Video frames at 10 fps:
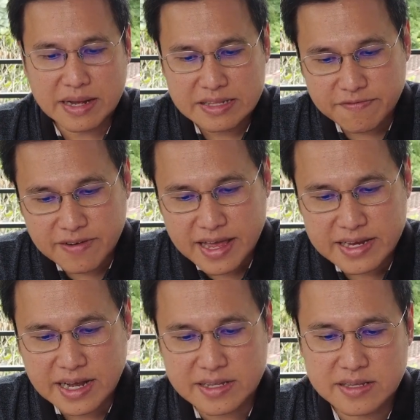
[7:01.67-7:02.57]
Butterfly
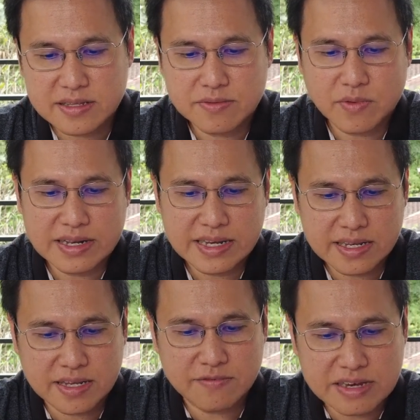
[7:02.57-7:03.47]
Garden,
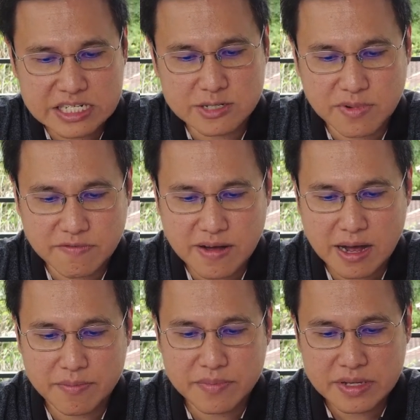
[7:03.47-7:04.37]
188 Vegetable
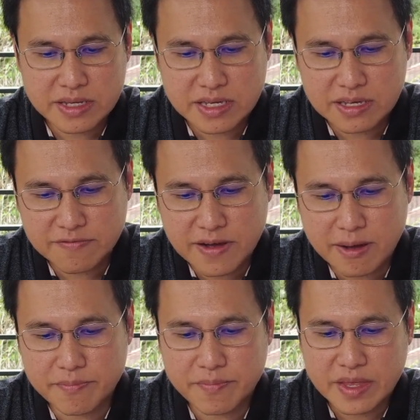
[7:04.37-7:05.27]
Farm, Key
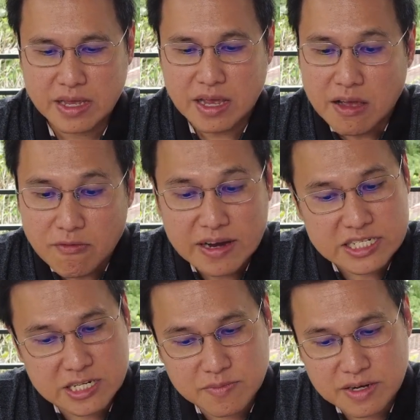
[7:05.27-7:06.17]
Farm,
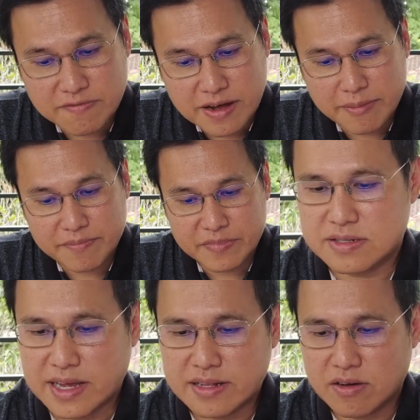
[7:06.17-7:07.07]
Vegetable Farm.
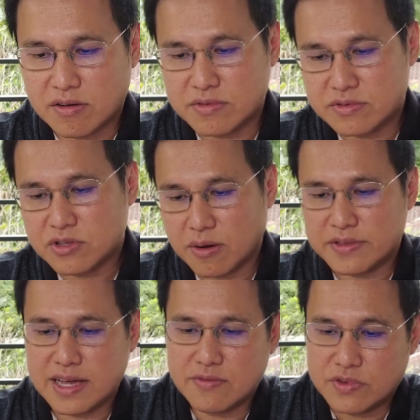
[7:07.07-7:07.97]
Then on top of
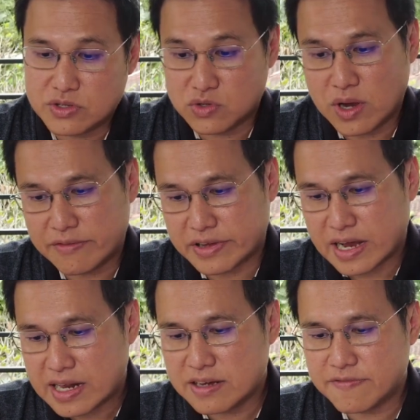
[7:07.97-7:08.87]
that, we also have the
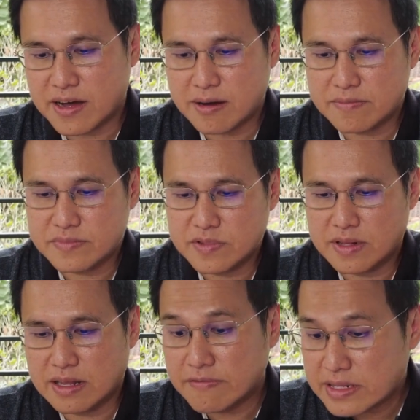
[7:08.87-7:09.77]
Colour Farm,
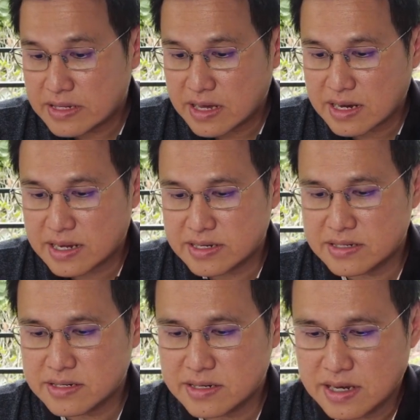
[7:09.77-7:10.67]
Lavender
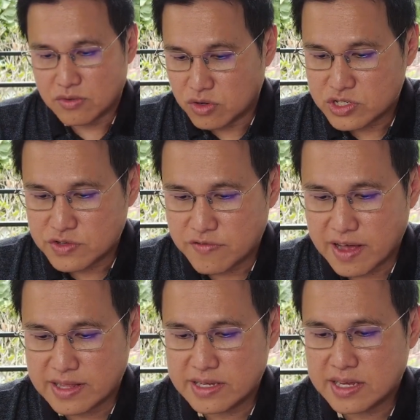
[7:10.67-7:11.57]
Garden, Rose
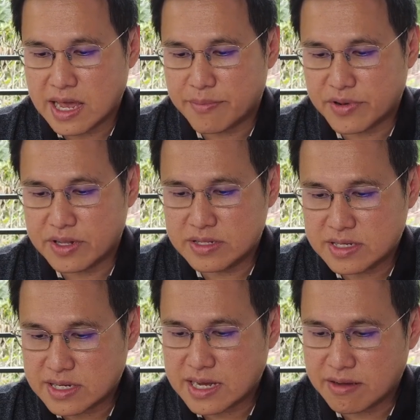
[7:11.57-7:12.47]
Valley, Cameron
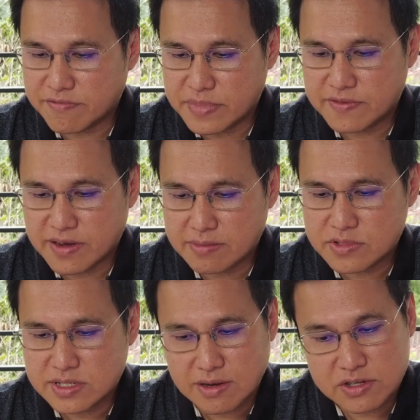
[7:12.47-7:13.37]
Tingkap Bee Farm,
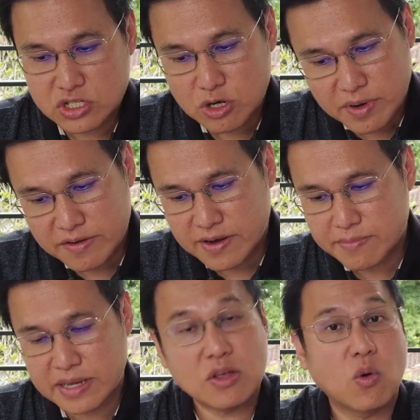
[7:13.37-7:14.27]
7 Strawberry
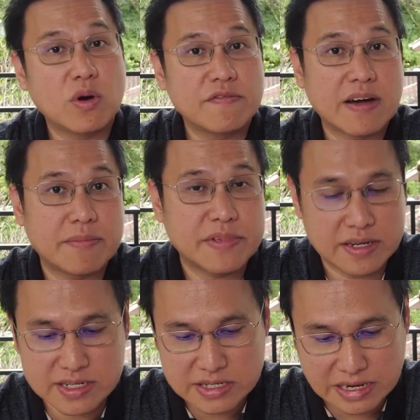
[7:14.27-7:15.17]
Farm, and Howard Farm. Yeah,
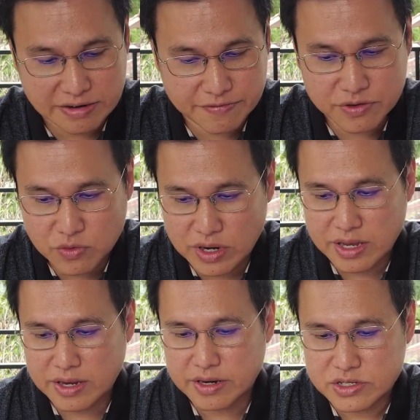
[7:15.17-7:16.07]
these are the few
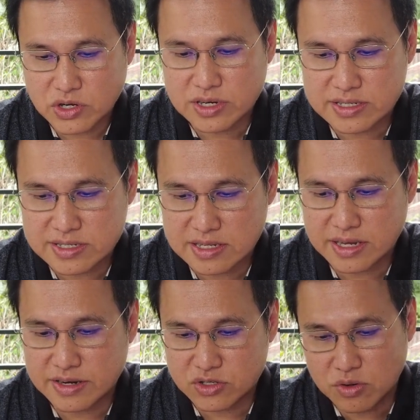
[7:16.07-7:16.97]
shortlisted
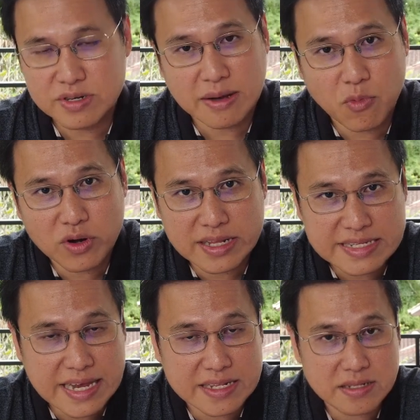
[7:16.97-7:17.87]
areas. So there are more than
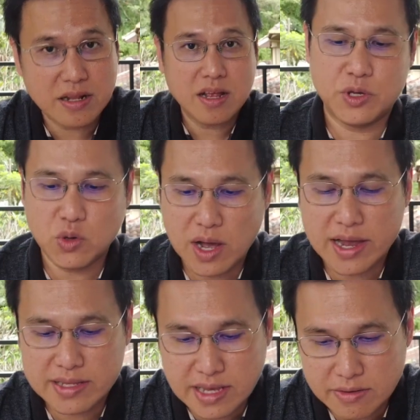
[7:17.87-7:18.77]
10
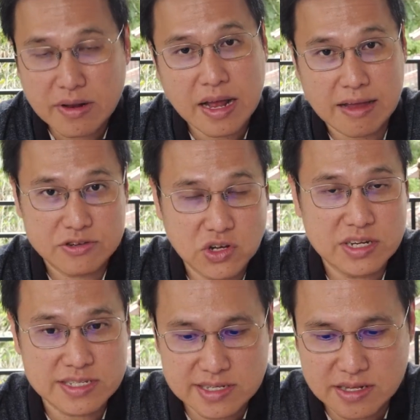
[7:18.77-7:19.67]
POI that I've
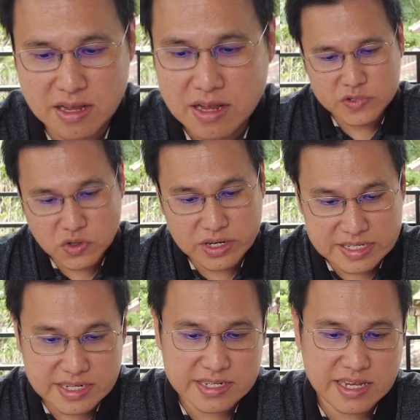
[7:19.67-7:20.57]
shortlisted. So on the
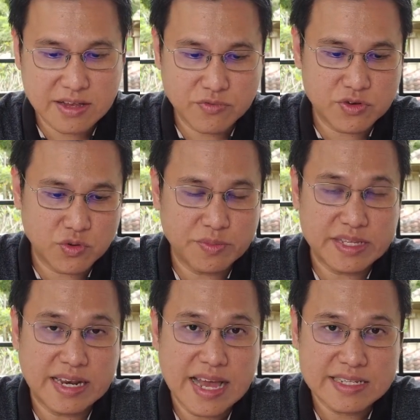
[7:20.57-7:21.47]
third day, which will be
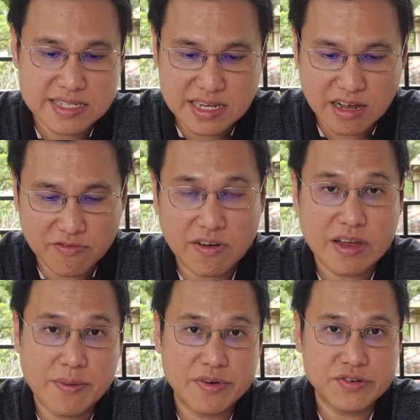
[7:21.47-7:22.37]
the last day of our
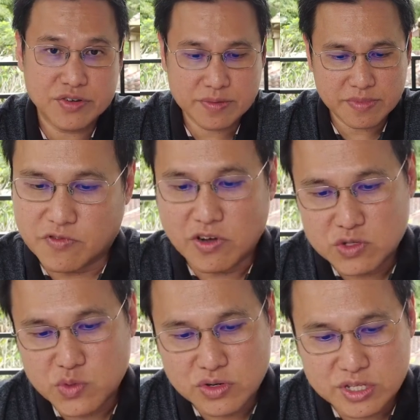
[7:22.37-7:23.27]
Cameron trip, of
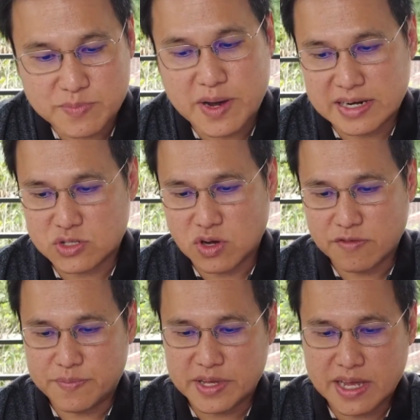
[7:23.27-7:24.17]
course, we're going to depart at
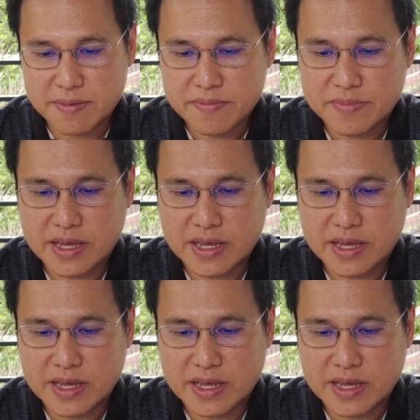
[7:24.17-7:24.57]
12 p.m.